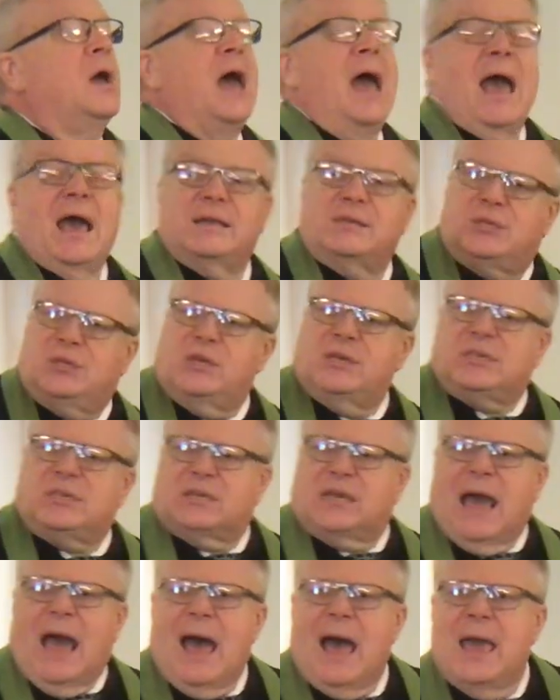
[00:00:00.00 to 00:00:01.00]
Has this
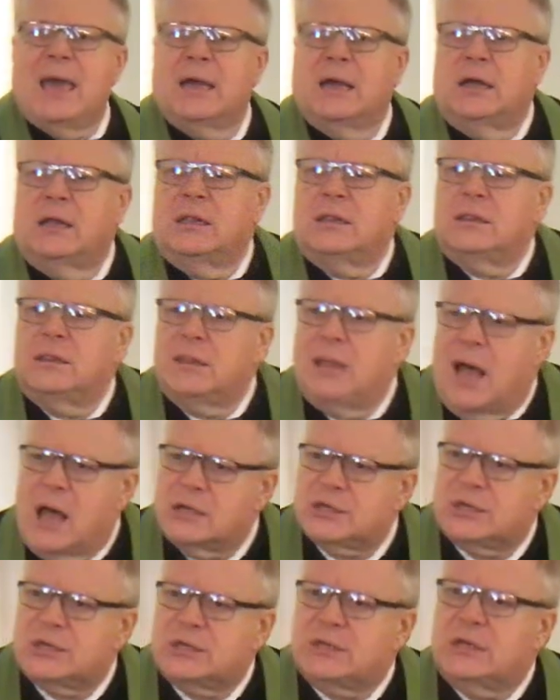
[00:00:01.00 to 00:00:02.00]
guy
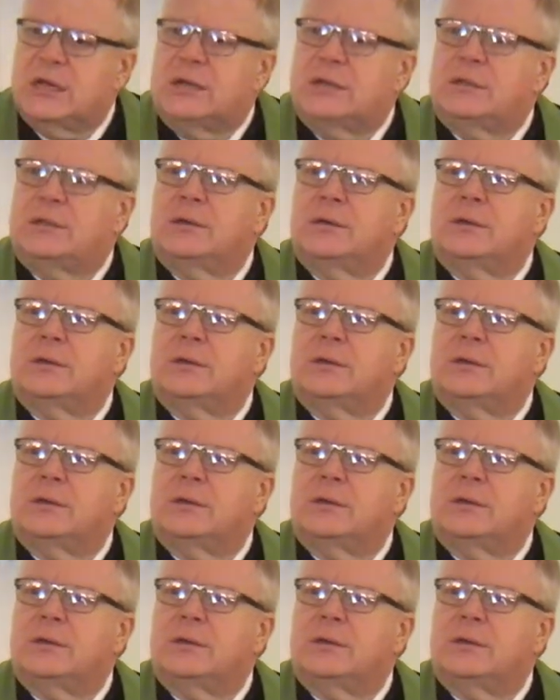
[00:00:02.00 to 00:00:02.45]
lost it?